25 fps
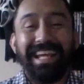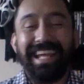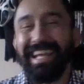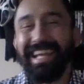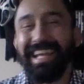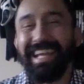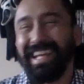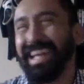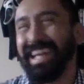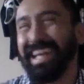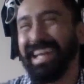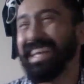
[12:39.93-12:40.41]

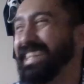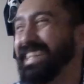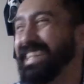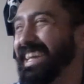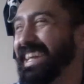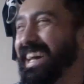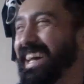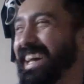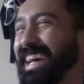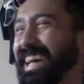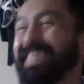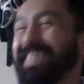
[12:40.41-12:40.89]

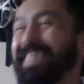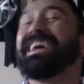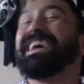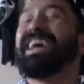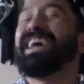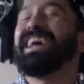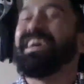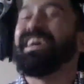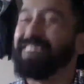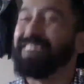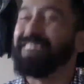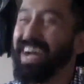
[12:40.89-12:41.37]

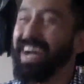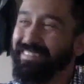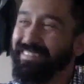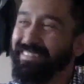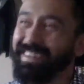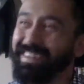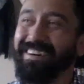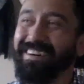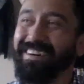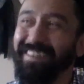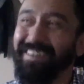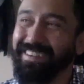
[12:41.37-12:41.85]
If I
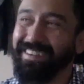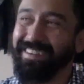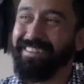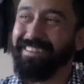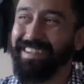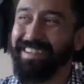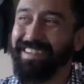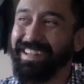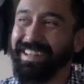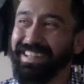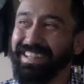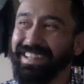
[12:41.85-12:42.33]
recall
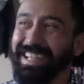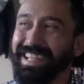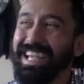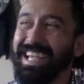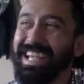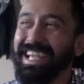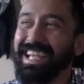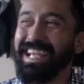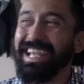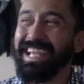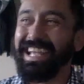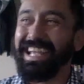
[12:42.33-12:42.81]
correctly,
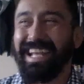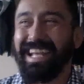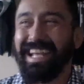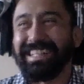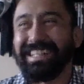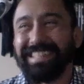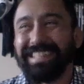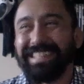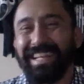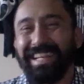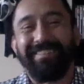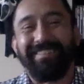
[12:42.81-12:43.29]
he
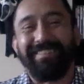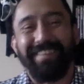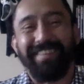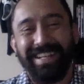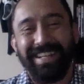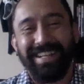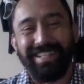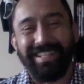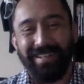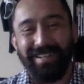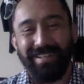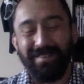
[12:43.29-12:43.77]
didn't want to
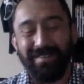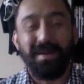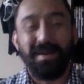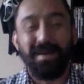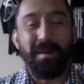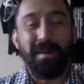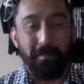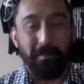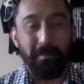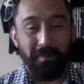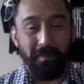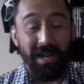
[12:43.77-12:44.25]
do
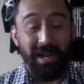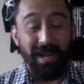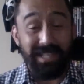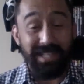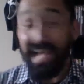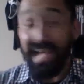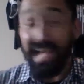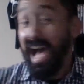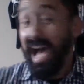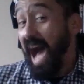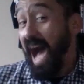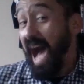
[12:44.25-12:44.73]
press.
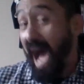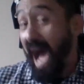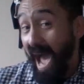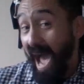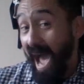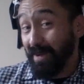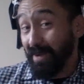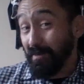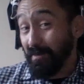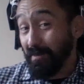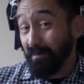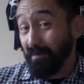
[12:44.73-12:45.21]
I
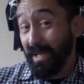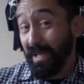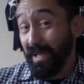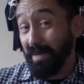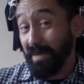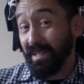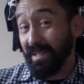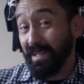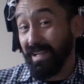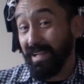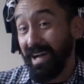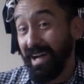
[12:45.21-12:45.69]
don't blame
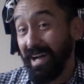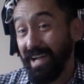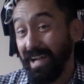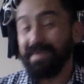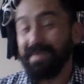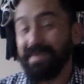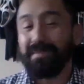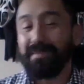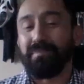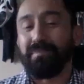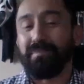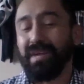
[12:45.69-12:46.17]
the guy.
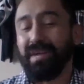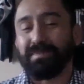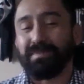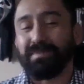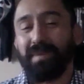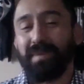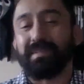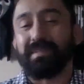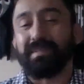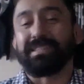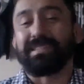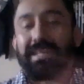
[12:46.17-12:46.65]
Press
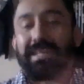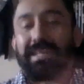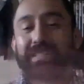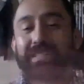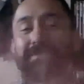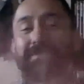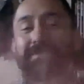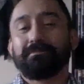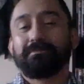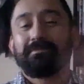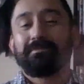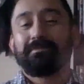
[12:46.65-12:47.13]
probably sucks.
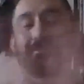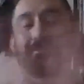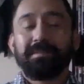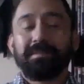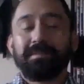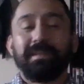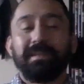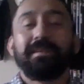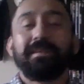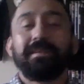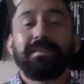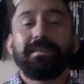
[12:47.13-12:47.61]

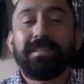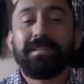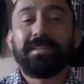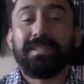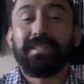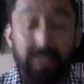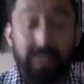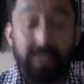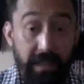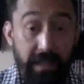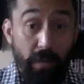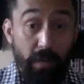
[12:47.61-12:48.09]

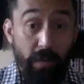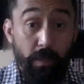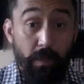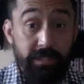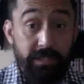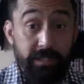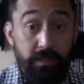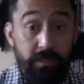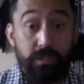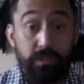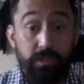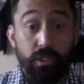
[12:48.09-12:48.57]
So anyways,
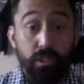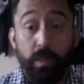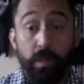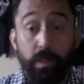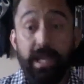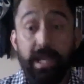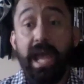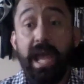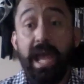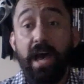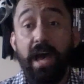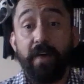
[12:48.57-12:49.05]
so we
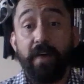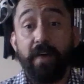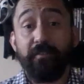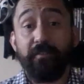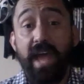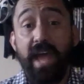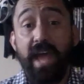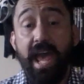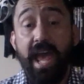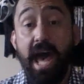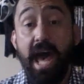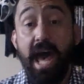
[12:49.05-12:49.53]
have
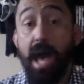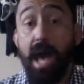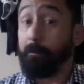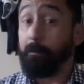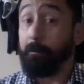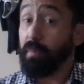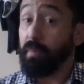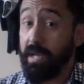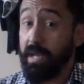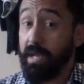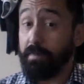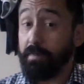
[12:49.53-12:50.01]

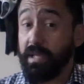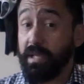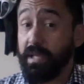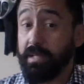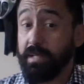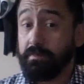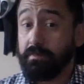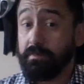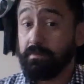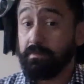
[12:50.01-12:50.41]
Brad Pitt,